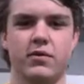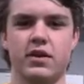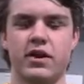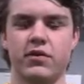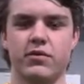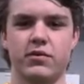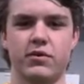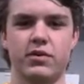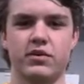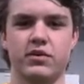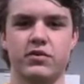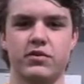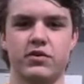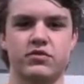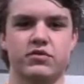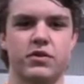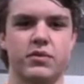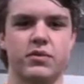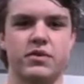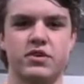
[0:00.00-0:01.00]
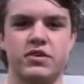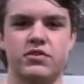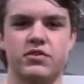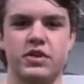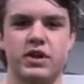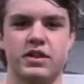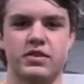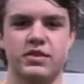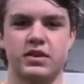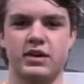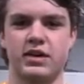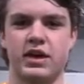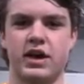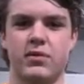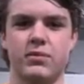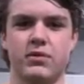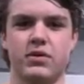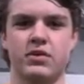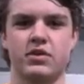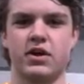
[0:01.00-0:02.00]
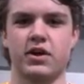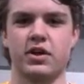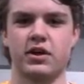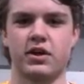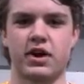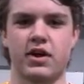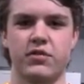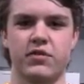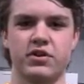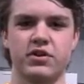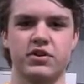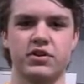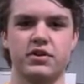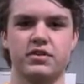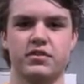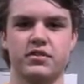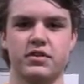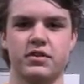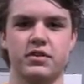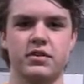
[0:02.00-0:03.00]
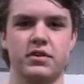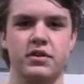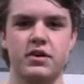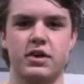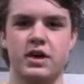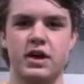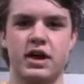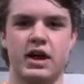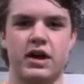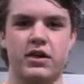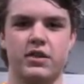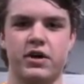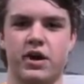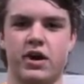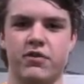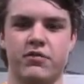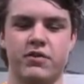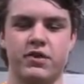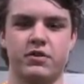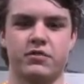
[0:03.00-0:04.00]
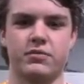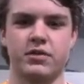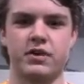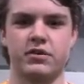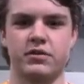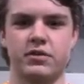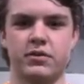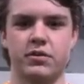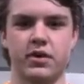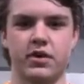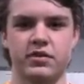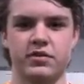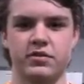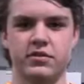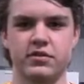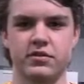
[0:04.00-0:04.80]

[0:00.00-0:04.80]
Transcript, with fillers: whenever we were doing scrimmages or anything, it helped me with all the coverages and how the offense basically works